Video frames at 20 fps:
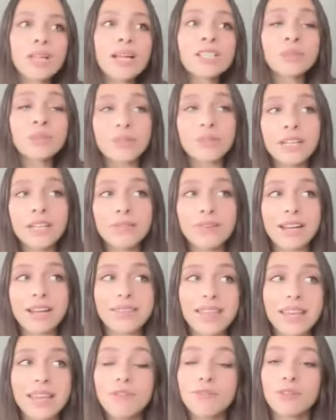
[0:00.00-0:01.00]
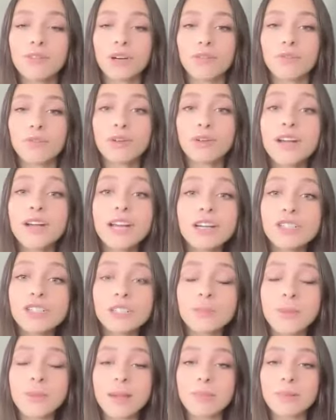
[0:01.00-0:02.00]
it's a really great thing for, for creators
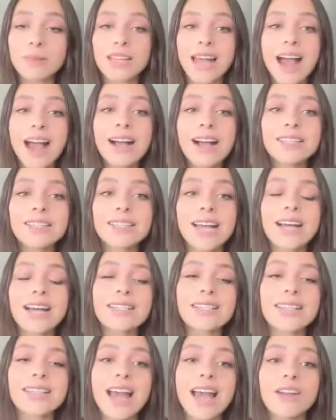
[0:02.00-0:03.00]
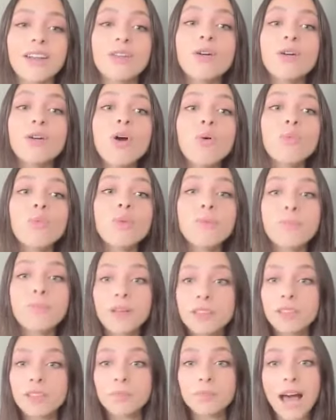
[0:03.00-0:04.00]
to be able to access. And we
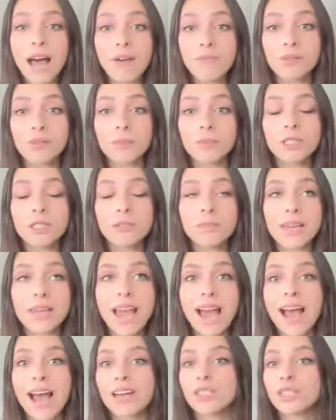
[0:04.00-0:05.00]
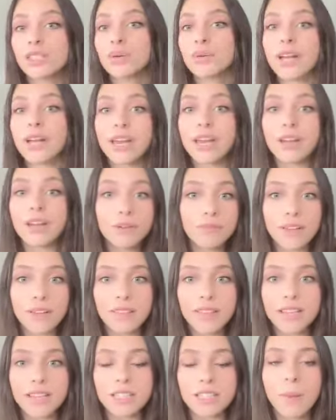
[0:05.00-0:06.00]
built the platform to be as creator
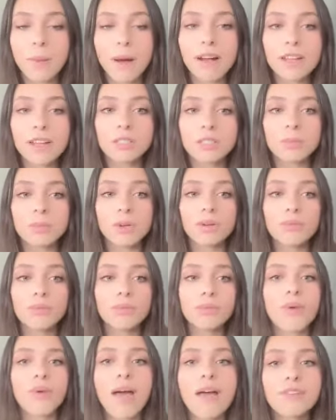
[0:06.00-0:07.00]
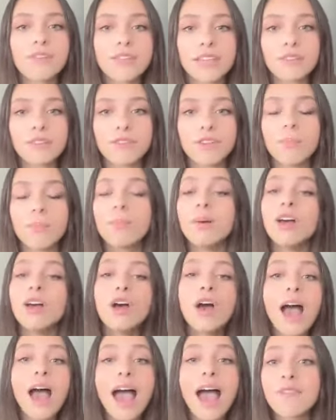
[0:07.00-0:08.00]
friendly as possible. You know, everything from
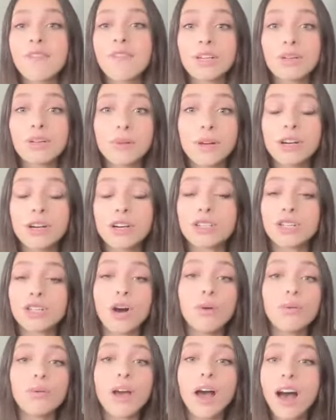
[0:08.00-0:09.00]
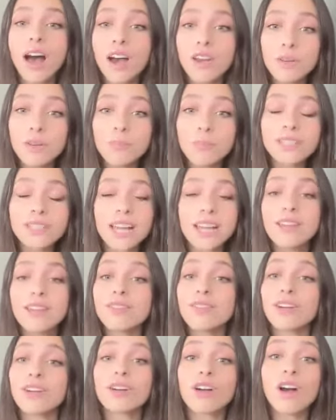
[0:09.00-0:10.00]
having creators own 100%
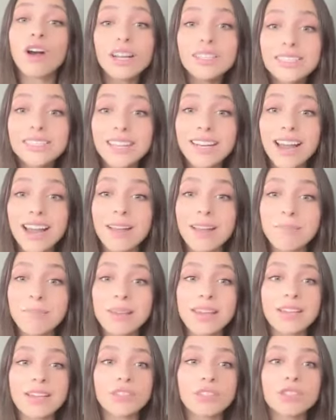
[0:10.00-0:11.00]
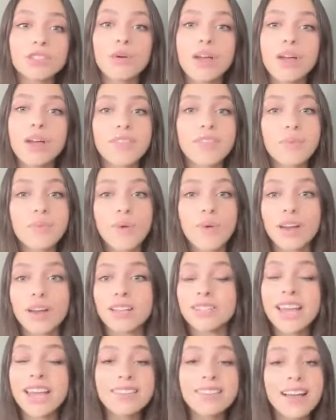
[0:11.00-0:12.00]
of their content IP. So if they want
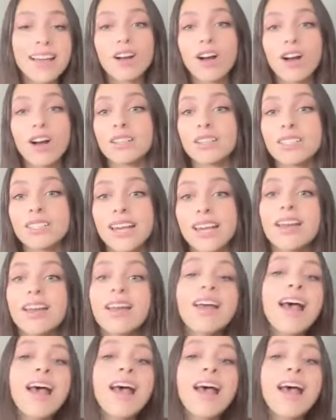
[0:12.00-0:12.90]
to take that content